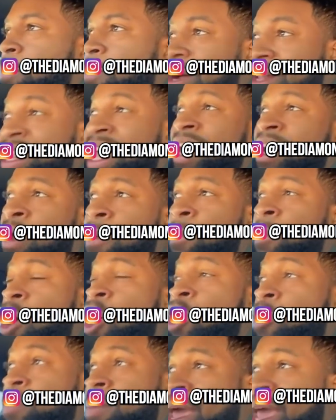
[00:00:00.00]
But then the
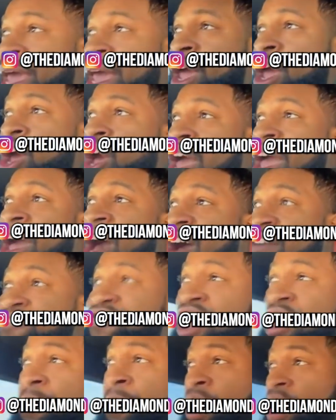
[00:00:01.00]
moment a
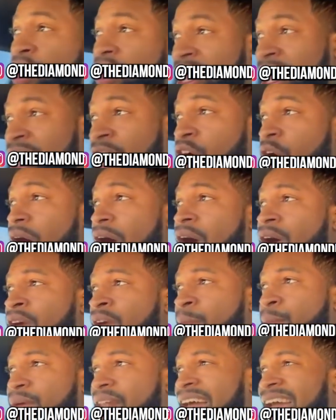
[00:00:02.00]
female can go
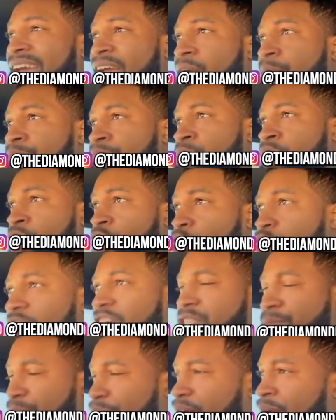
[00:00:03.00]
out and be like,
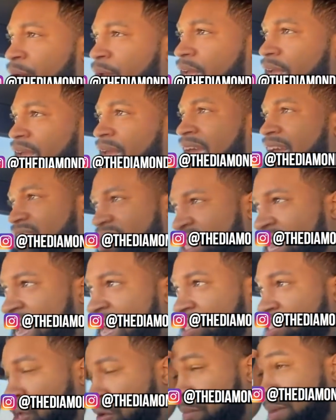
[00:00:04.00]
Chris put his
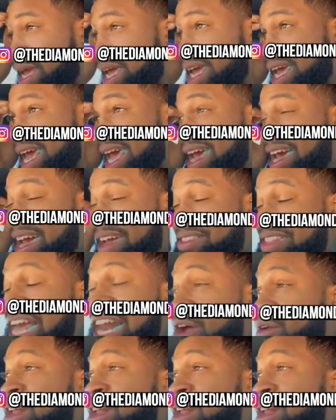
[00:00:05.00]
hands on me, and they